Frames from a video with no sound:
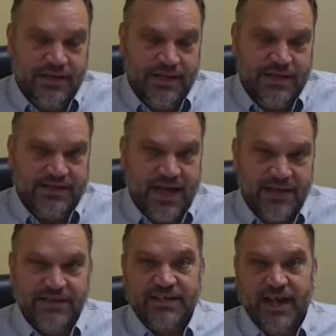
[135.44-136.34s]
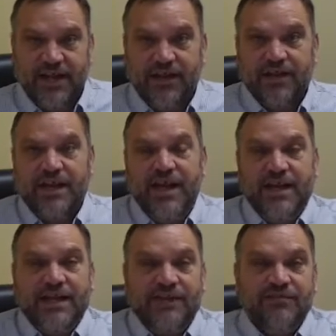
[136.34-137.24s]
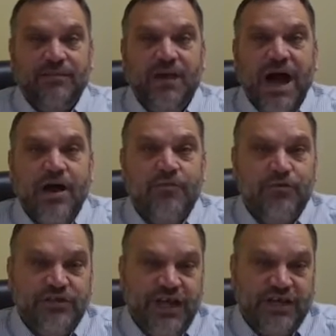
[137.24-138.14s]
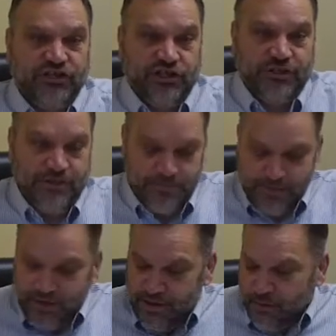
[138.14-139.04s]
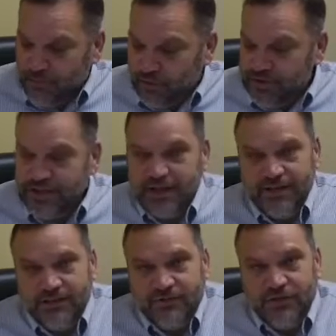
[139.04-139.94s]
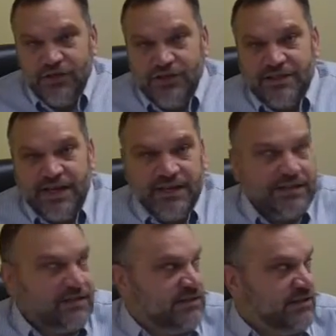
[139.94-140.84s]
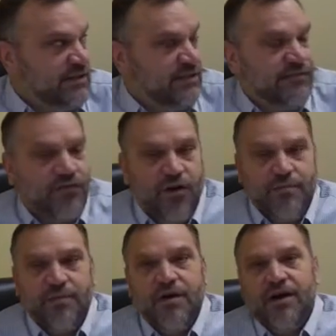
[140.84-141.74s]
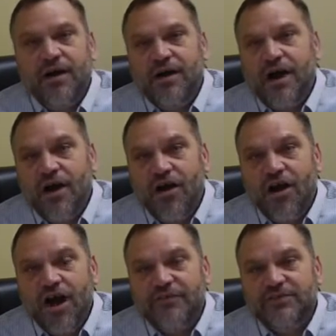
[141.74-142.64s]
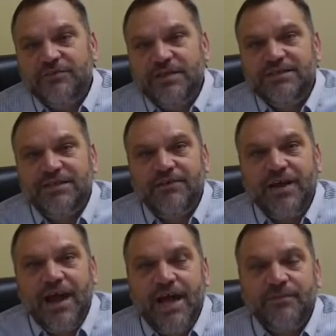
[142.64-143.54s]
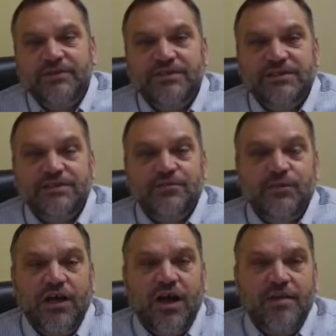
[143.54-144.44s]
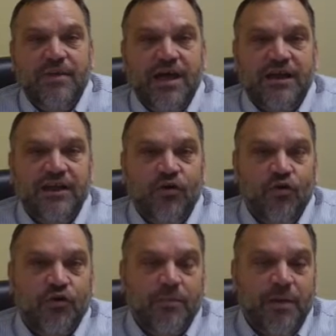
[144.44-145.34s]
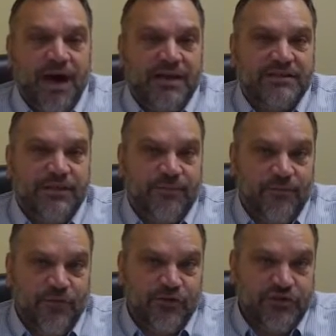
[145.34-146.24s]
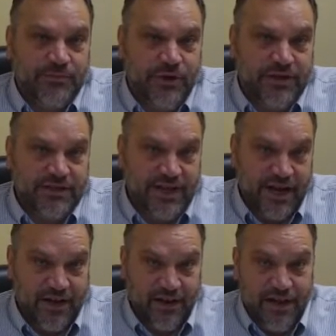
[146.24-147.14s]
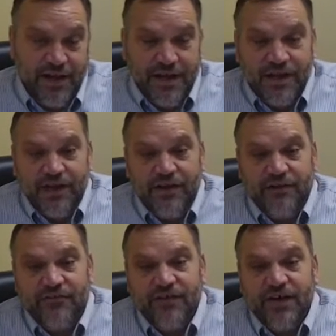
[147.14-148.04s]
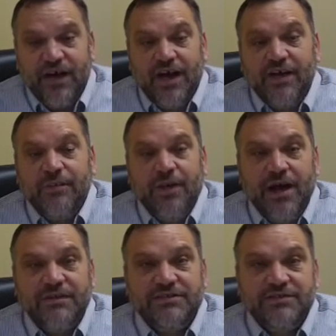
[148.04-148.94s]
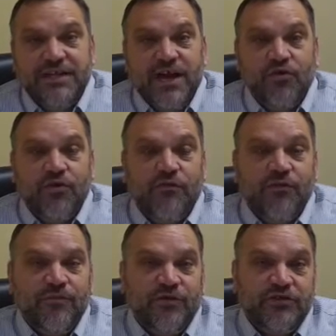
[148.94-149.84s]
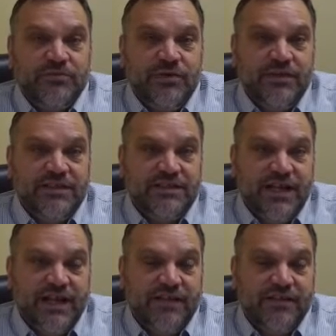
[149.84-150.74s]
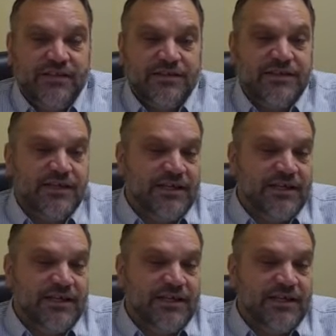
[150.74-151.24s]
is on the title, and it gives the buyer protection. But when you take a listing from our office, basically what happens is we automatically order a policy from First American Title. If the policy was not ordered from First American Title,